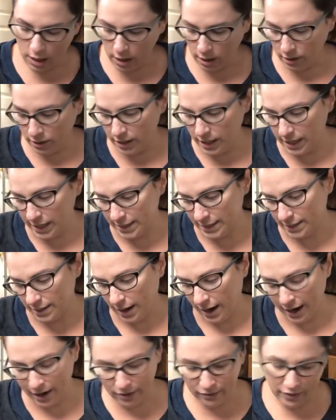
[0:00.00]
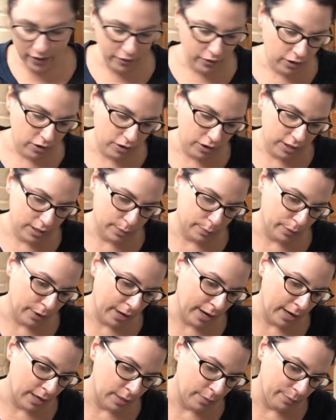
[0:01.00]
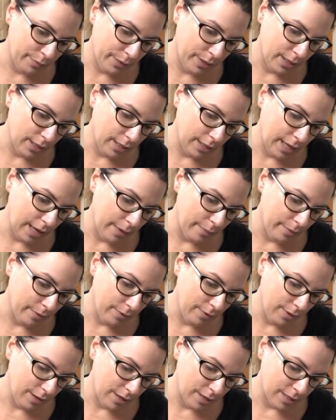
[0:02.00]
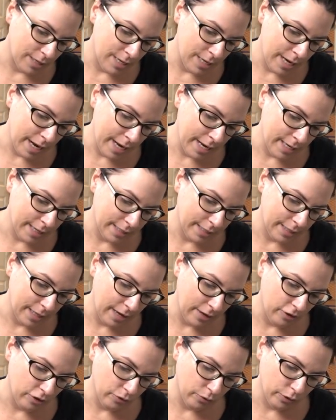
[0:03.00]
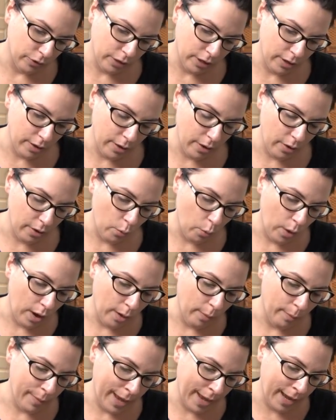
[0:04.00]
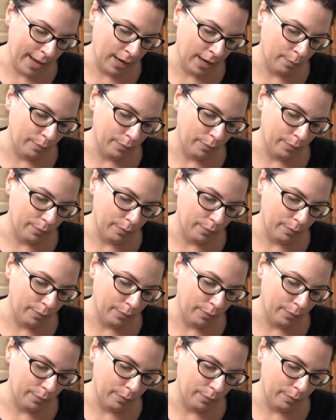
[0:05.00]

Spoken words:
These, I've never heard of this brand, but the label looked nice and they're really well made.